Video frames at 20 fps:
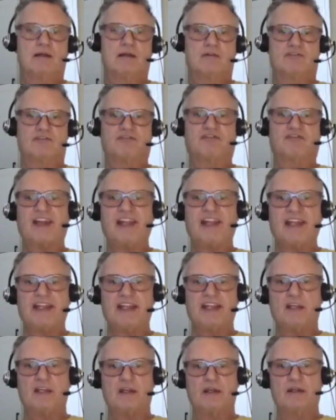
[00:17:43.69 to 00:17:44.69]

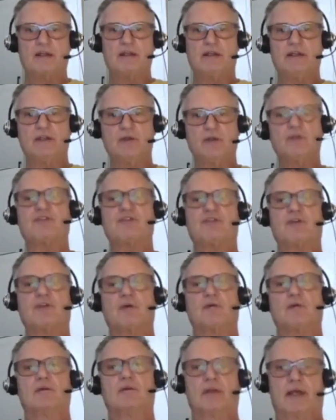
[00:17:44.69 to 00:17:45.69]
Flee
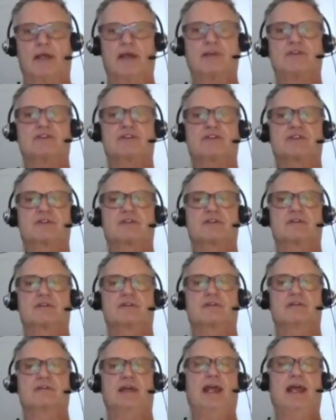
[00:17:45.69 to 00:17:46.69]
youthful lusts
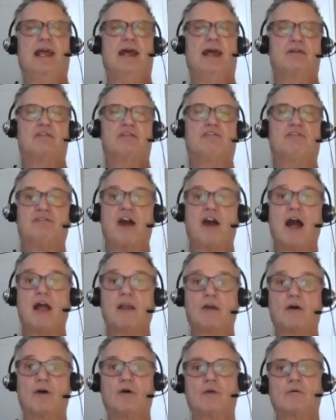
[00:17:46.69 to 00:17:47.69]
and
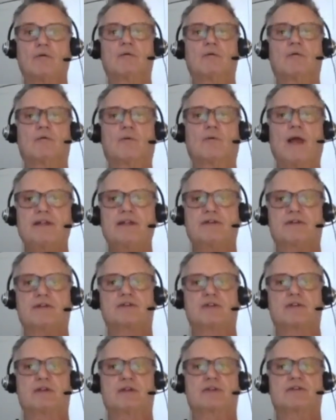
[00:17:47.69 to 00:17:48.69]
follow
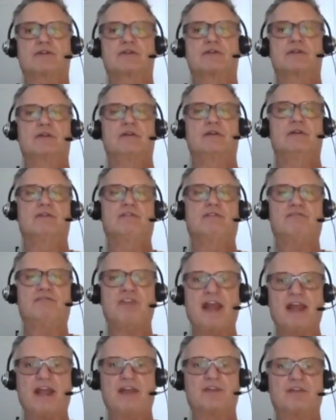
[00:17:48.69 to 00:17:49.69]
righteousness,
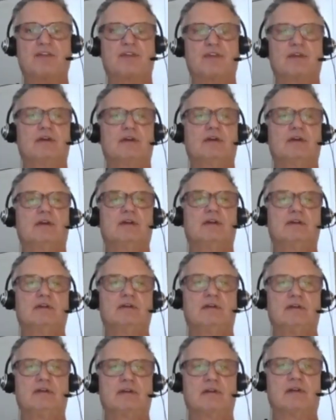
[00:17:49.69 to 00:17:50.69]
faith,
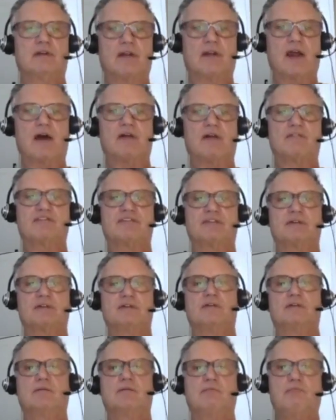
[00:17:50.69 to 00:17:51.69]
love,
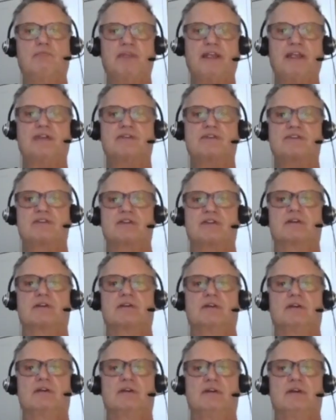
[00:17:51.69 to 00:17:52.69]
peace
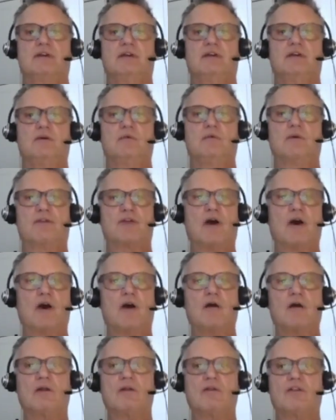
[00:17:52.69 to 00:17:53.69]
with
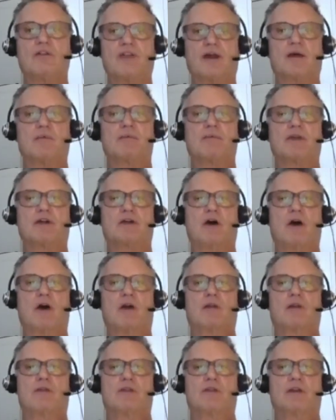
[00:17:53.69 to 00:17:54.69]
all them that
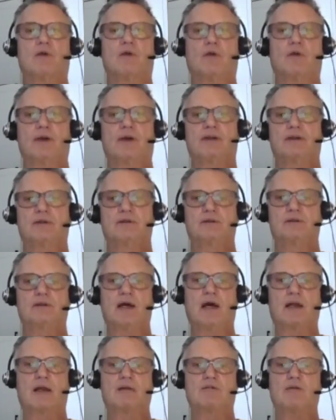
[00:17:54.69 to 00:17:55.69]
call on the Lord
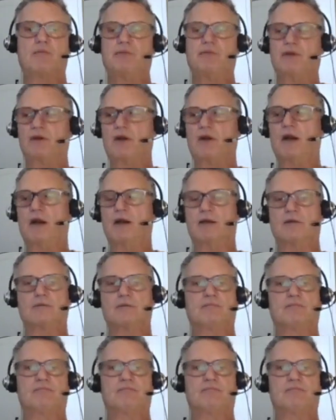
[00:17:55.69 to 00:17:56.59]
out of a pure heart.